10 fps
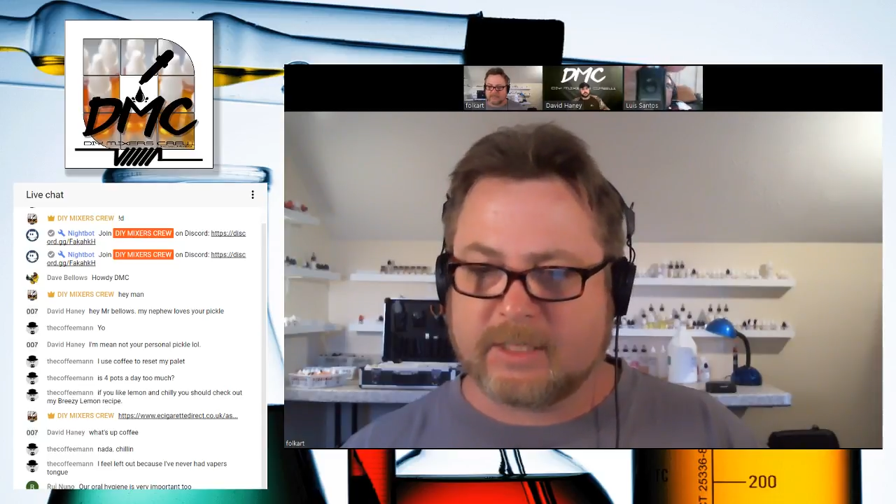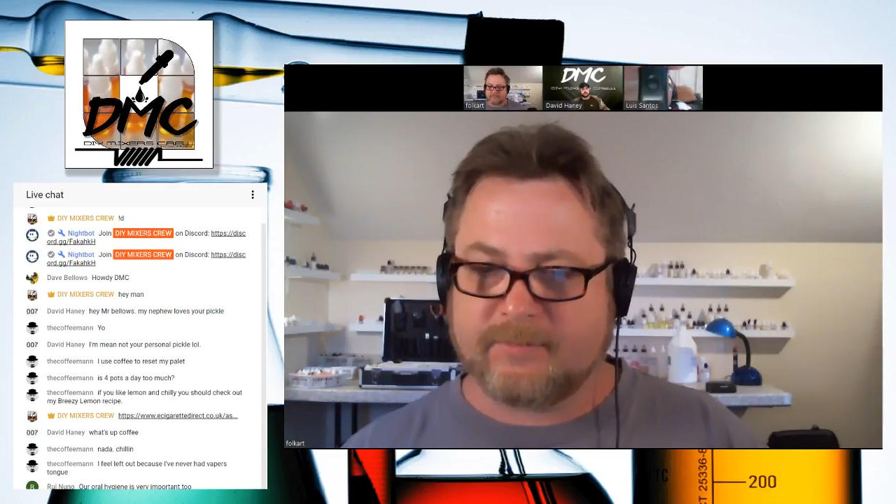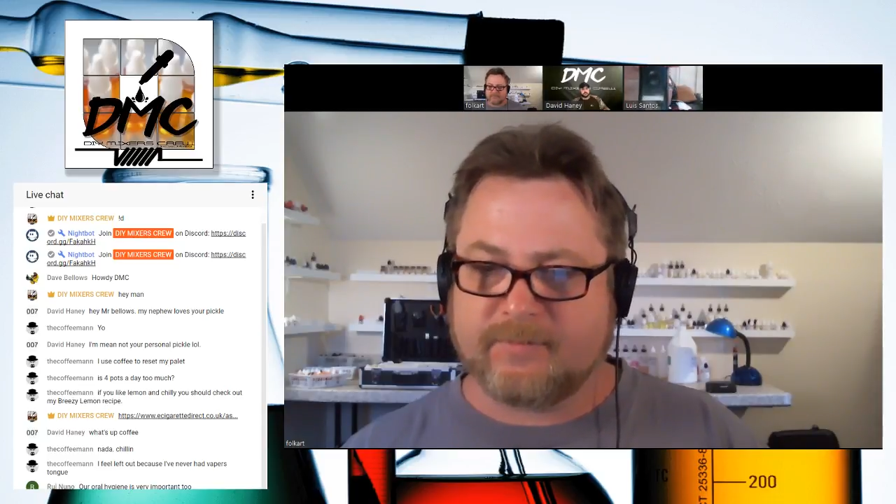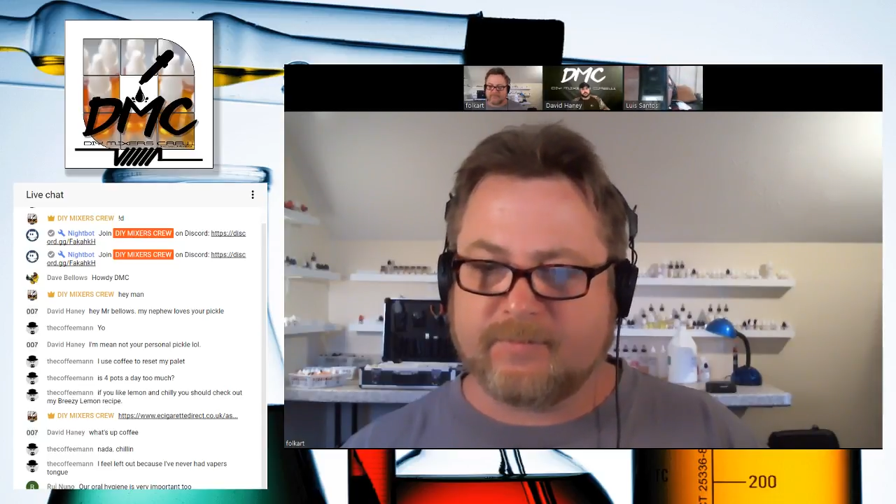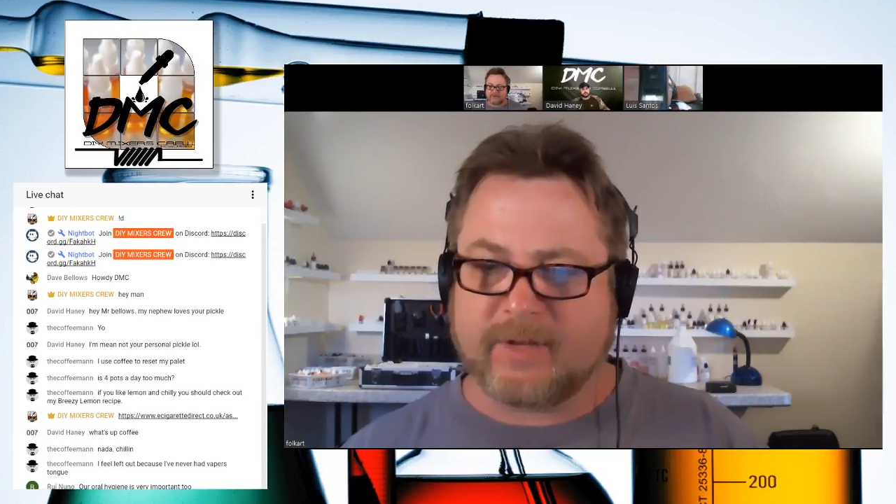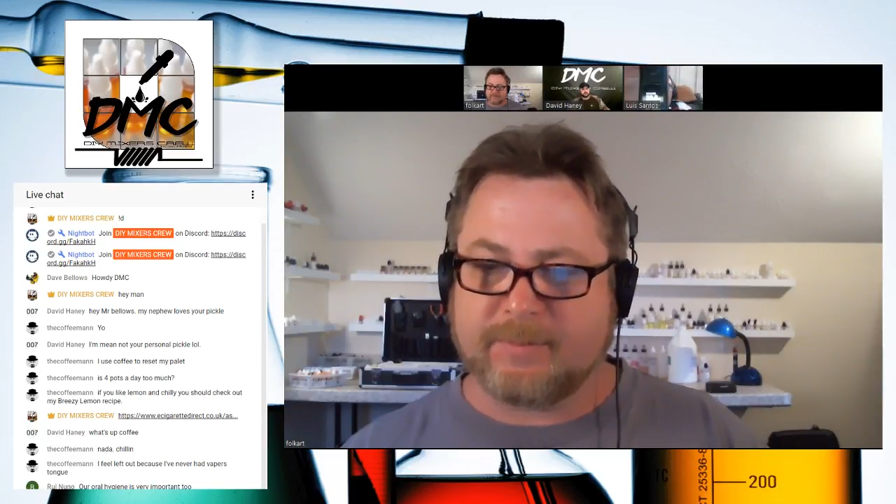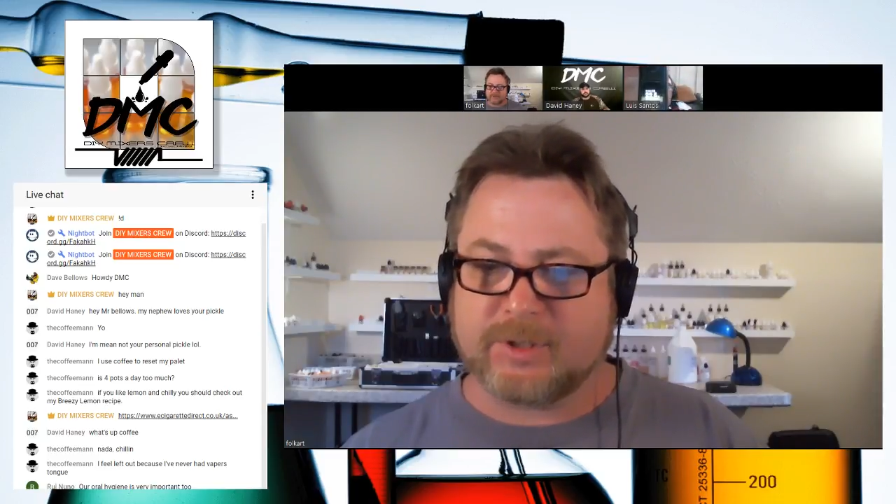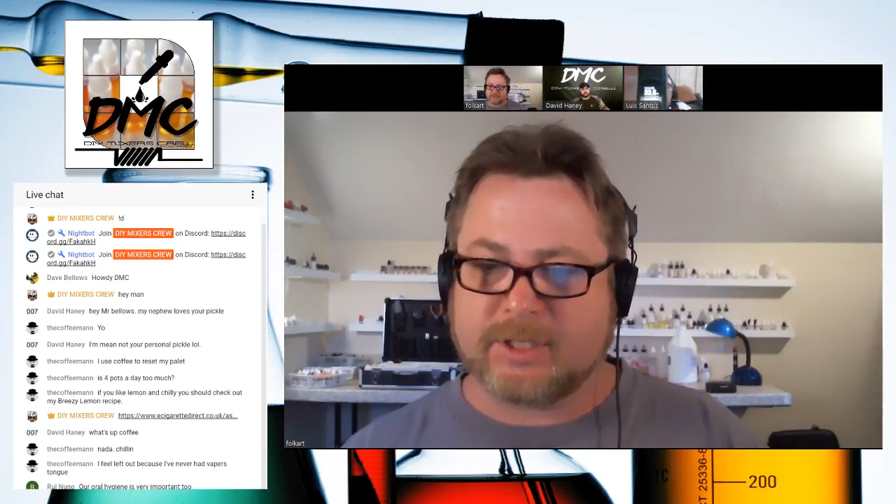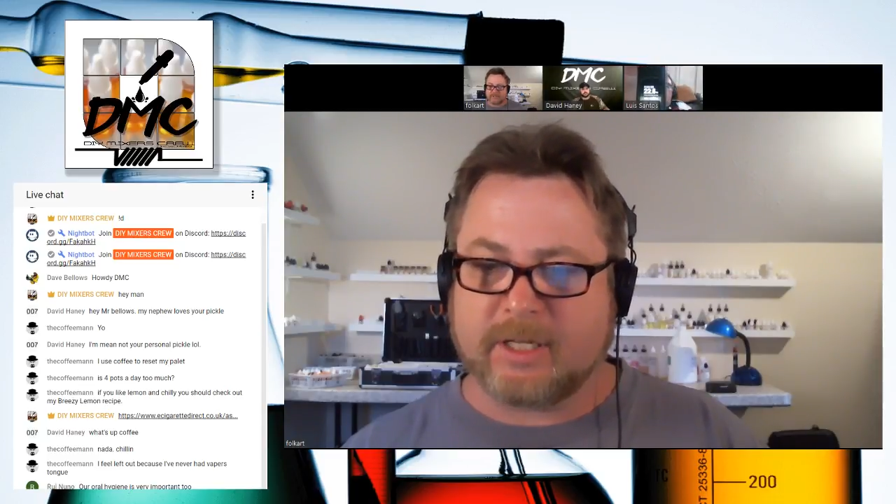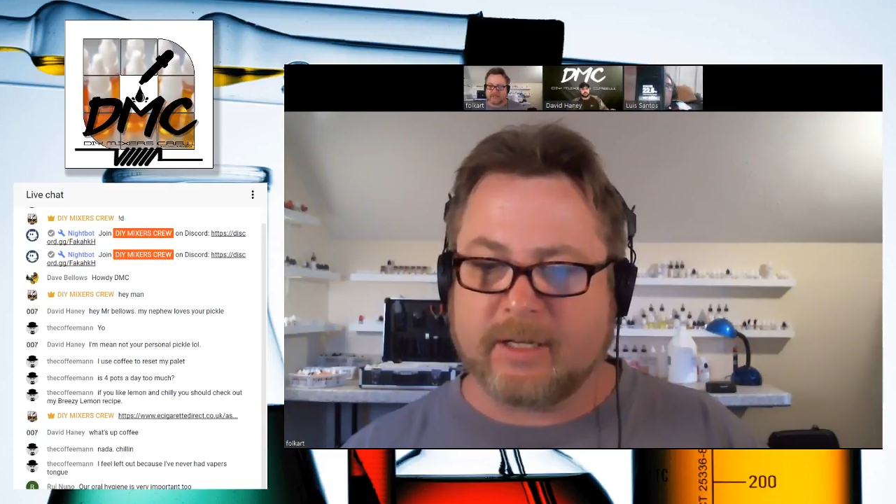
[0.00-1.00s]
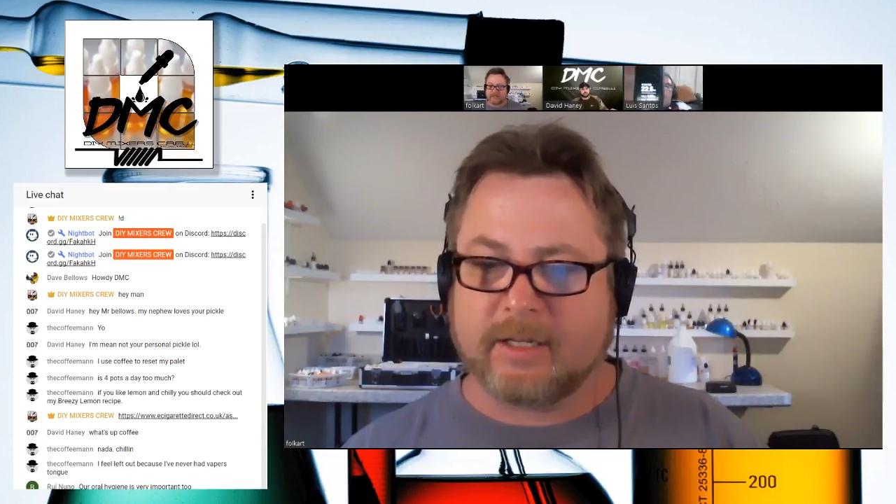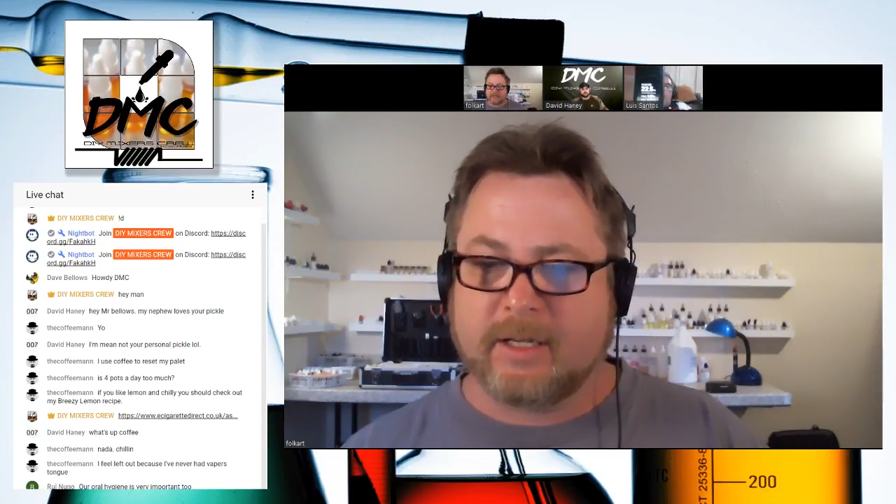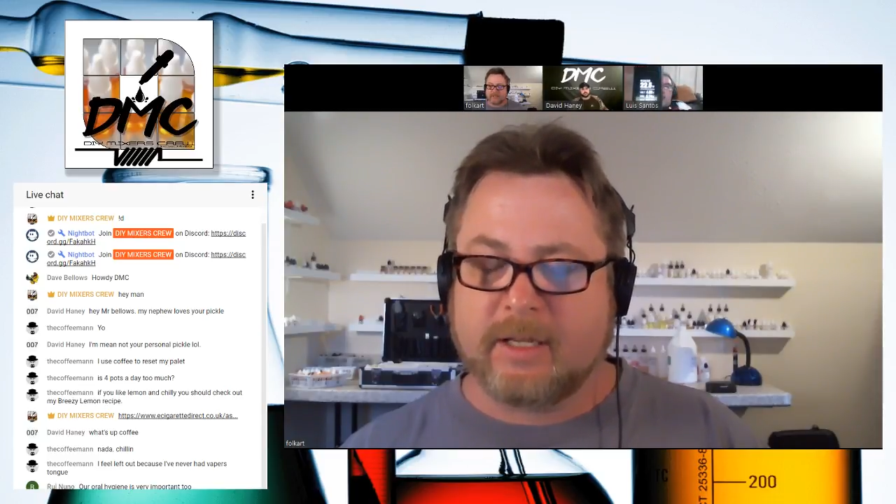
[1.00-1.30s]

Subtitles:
Vapor's Tongue.